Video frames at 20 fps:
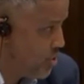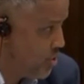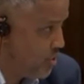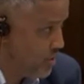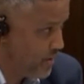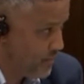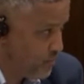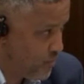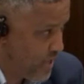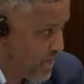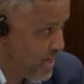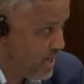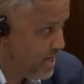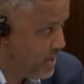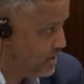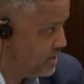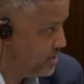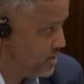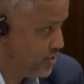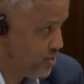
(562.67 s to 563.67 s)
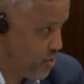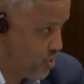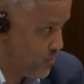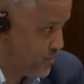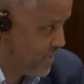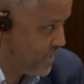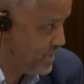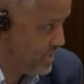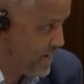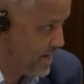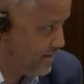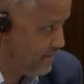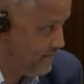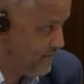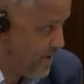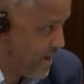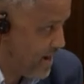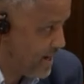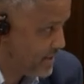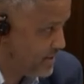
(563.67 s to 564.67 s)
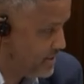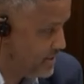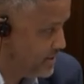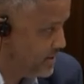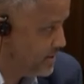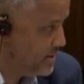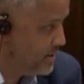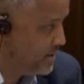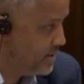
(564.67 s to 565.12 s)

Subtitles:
Or have we determined that, in fact,